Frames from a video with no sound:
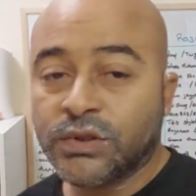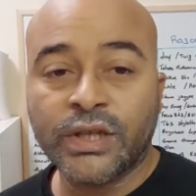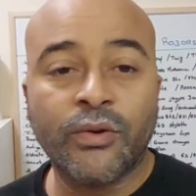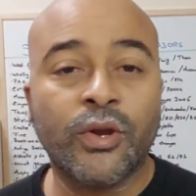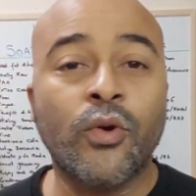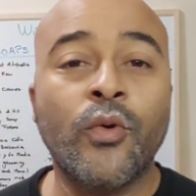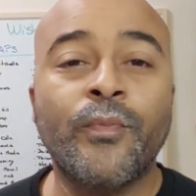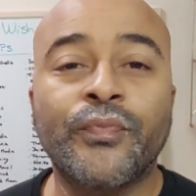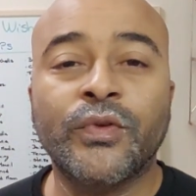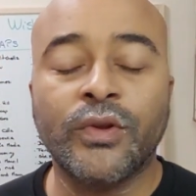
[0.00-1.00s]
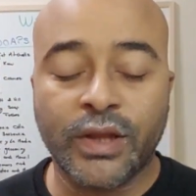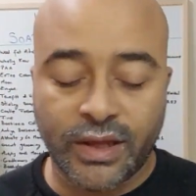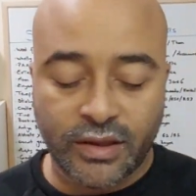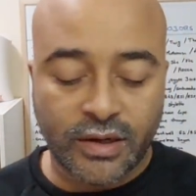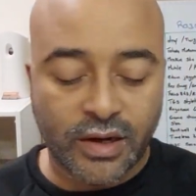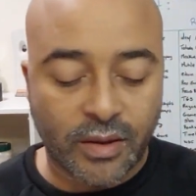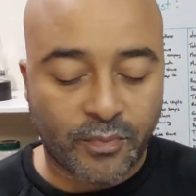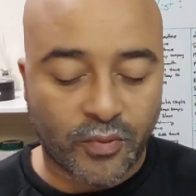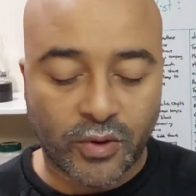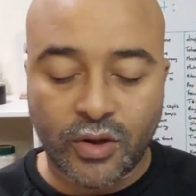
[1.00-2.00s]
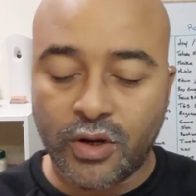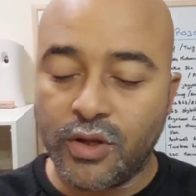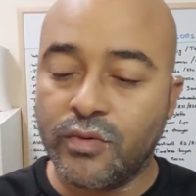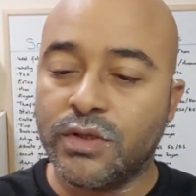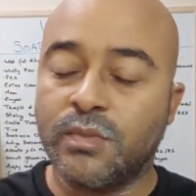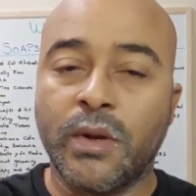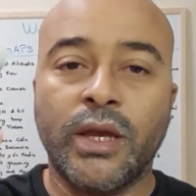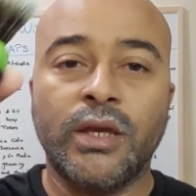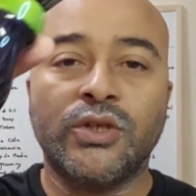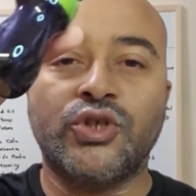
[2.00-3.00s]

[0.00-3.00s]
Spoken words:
So there we go. To leather it up, we're gonna use my